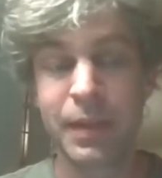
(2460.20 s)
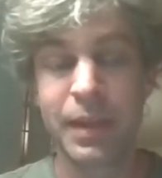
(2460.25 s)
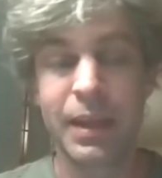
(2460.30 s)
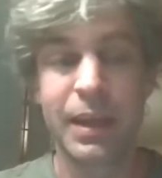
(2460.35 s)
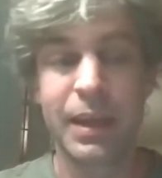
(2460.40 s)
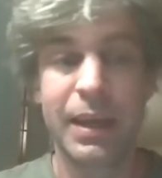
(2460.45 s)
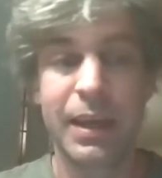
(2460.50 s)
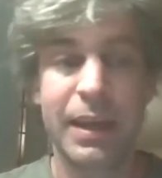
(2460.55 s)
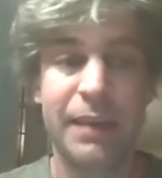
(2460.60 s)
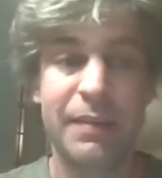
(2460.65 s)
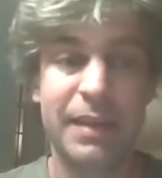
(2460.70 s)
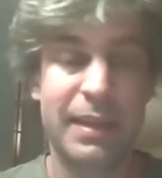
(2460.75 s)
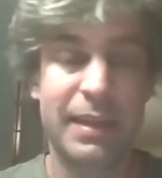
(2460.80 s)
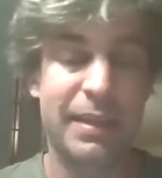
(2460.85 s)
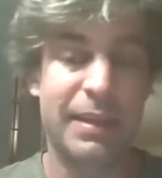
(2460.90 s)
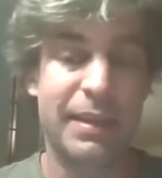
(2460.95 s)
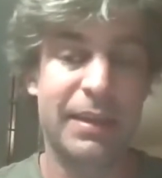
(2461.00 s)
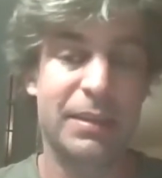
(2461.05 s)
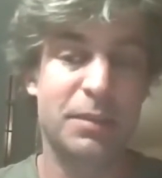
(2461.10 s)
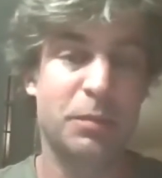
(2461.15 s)
And then
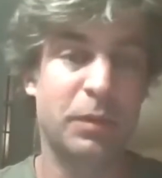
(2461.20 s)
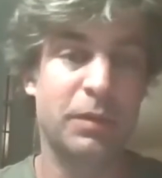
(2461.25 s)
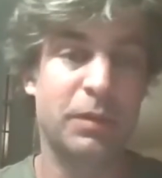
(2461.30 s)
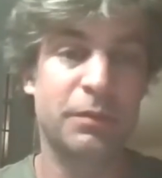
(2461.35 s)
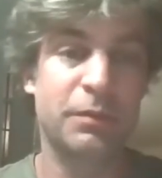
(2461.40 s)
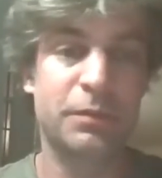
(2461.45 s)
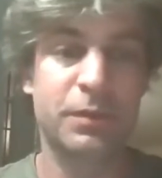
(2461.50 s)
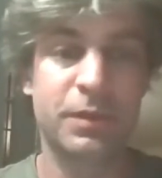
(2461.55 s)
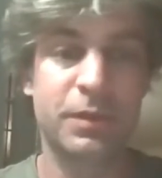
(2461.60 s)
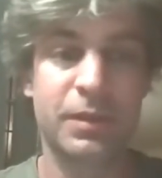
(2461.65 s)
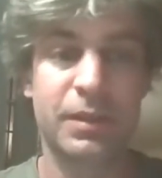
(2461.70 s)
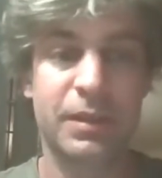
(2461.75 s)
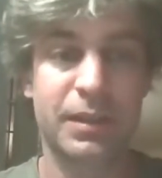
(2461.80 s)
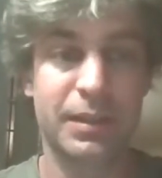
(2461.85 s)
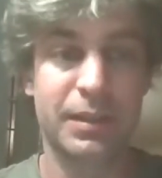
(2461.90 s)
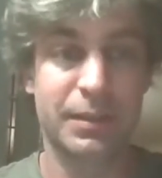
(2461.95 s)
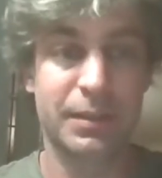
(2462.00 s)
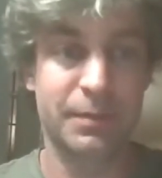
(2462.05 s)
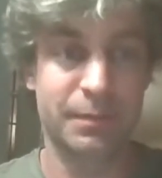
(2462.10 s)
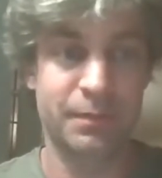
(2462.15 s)
there's one for
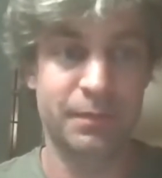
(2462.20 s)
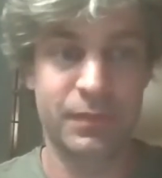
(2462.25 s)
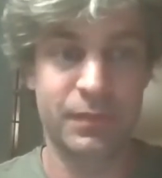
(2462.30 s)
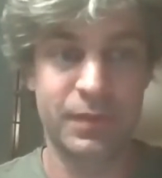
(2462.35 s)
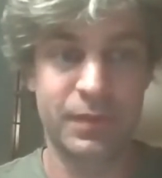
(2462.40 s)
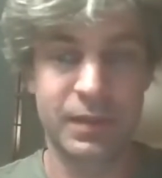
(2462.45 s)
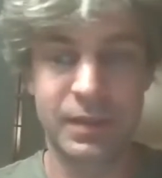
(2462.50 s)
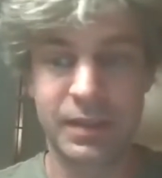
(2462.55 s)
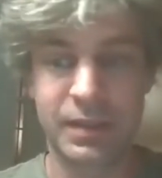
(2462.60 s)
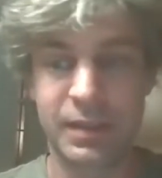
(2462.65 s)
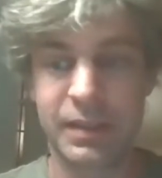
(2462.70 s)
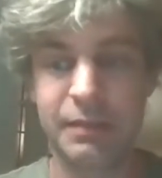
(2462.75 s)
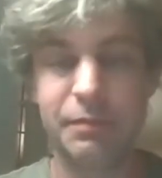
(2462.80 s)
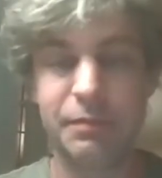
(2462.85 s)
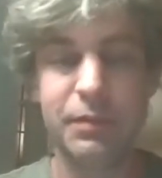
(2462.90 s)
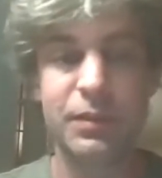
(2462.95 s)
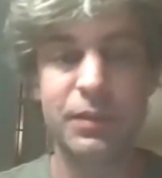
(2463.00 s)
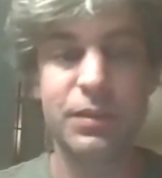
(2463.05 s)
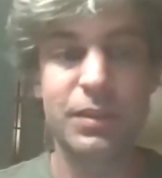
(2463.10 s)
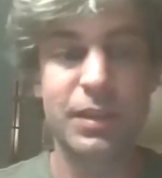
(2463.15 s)

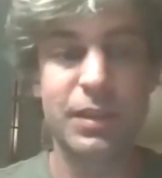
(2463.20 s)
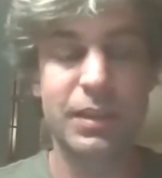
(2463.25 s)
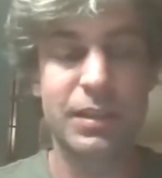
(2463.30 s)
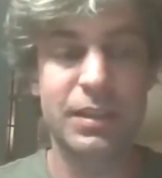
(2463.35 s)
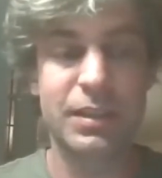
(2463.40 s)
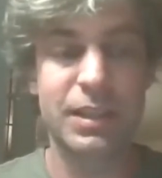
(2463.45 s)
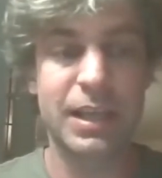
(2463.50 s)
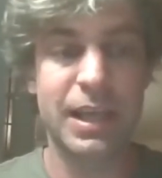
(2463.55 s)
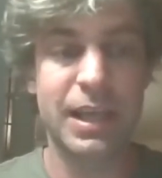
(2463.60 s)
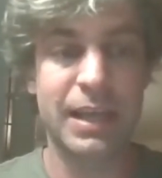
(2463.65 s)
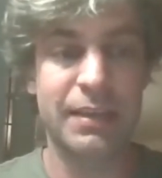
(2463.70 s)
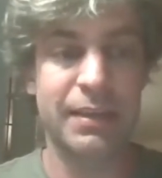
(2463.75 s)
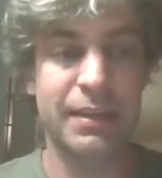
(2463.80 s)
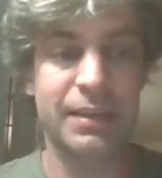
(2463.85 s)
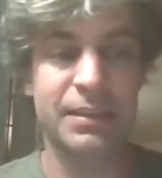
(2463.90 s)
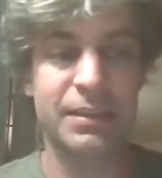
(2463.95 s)
differences, and there's the